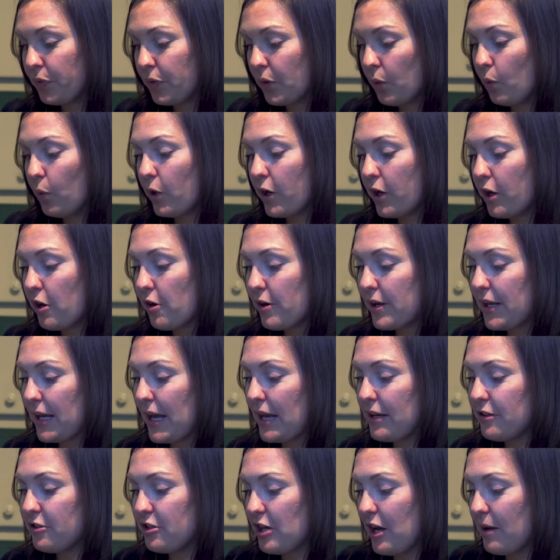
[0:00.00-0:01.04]
we're here to
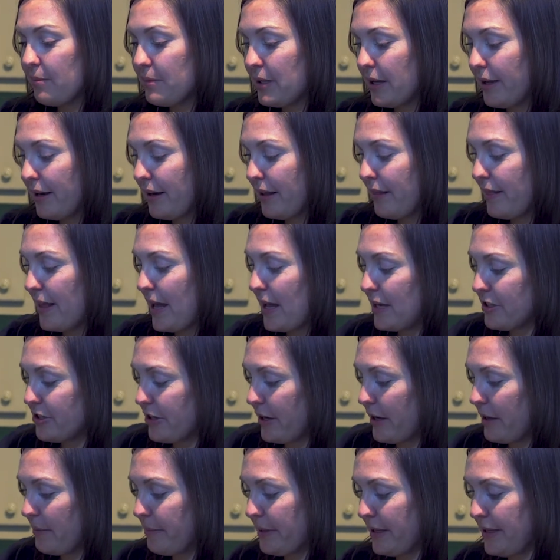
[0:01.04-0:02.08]
get a job done, and that
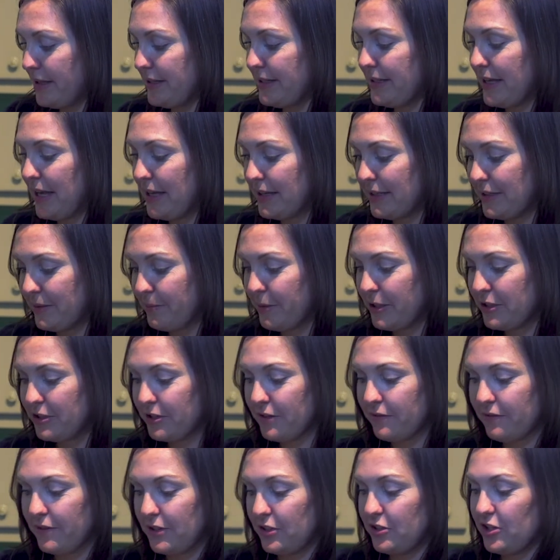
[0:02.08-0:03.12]
job is get as much
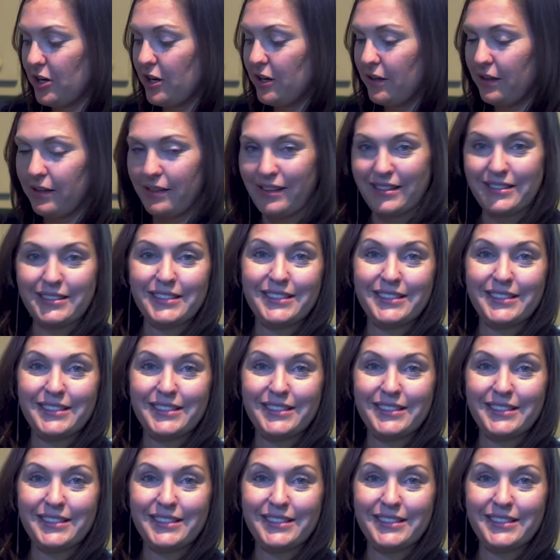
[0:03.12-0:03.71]
of the junk that's